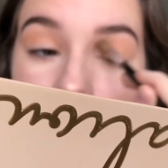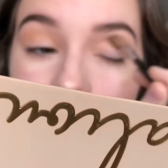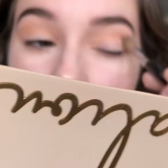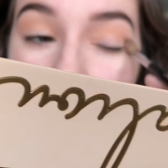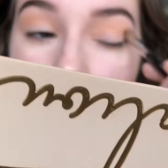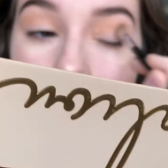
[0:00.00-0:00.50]

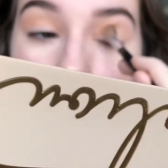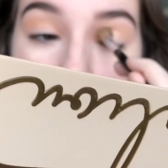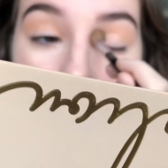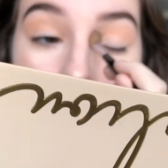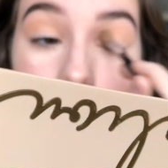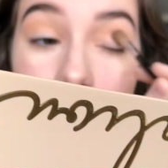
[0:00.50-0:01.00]
people come
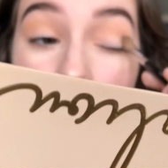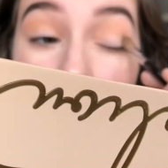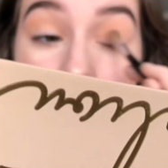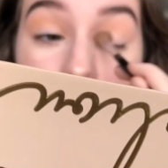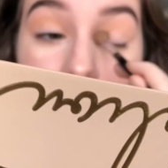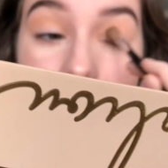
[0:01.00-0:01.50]
out with.
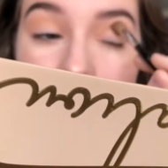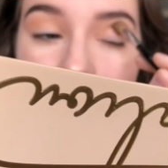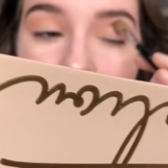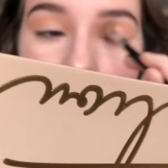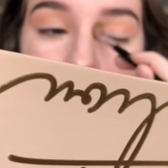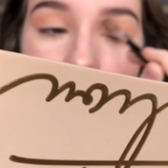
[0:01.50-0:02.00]
Like, it's
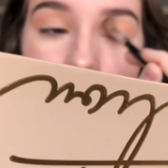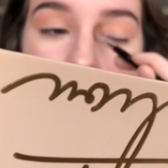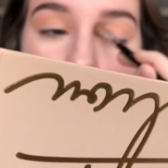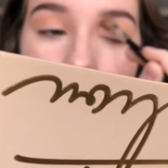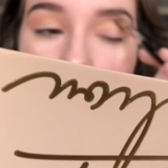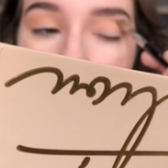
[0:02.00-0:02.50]
very
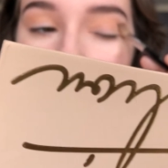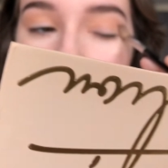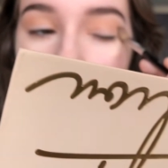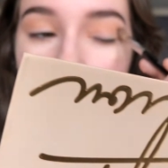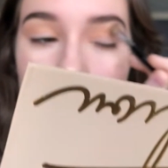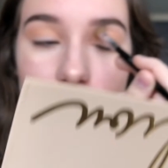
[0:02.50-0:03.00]

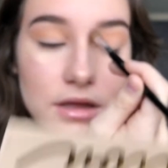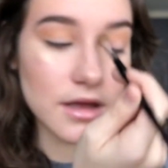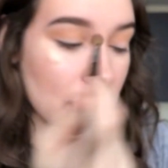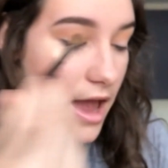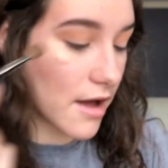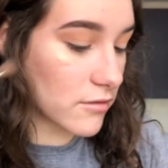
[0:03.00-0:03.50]

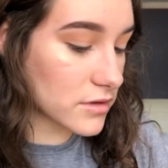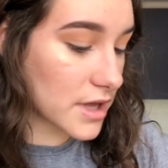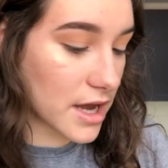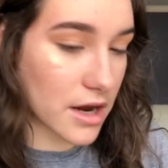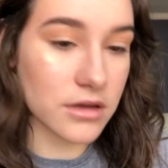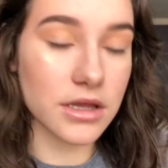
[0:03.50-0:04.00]
out
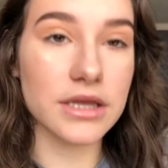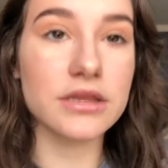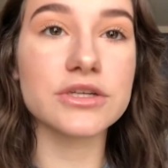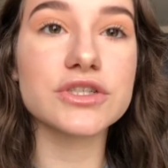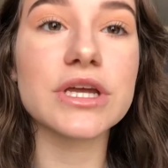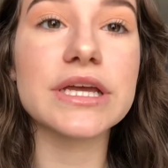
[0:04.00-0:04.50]
there, like the
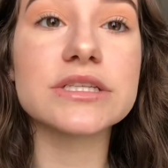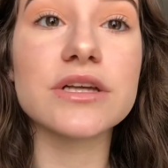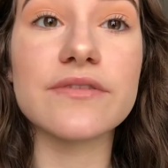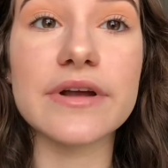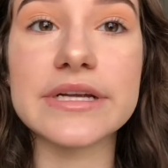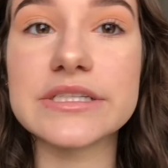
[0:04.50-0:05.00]
shades are
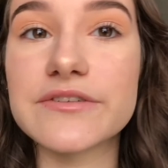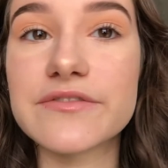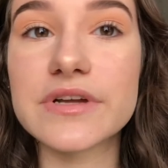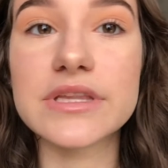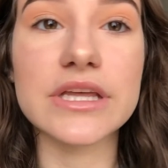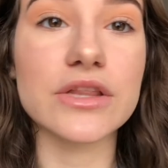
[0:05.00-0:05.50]
very
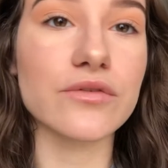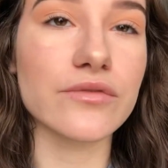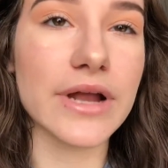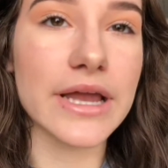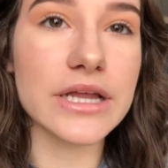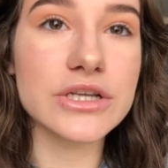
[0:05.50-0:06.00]
different, like the
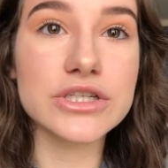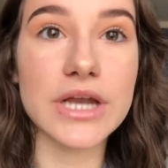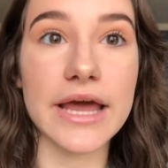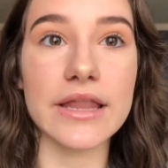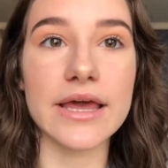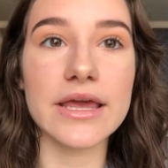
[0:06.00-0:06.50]
range, and
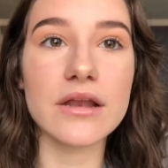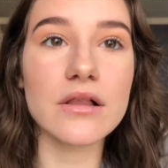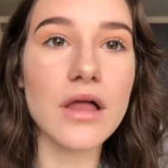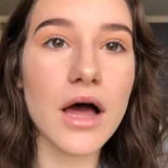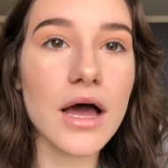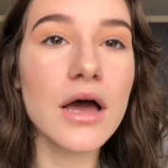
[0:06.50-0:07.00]
I like it a
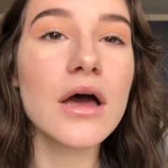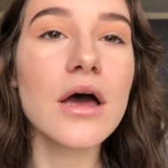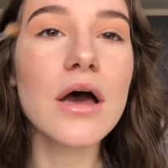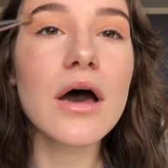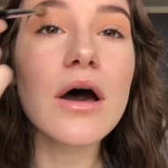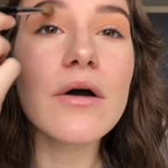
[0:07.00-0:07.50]
lot.
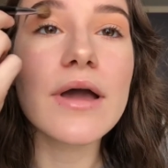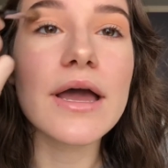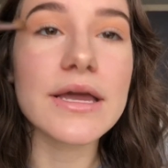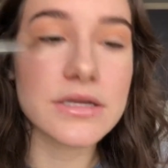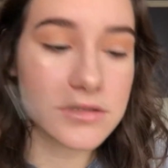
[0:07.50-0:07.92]
Okay,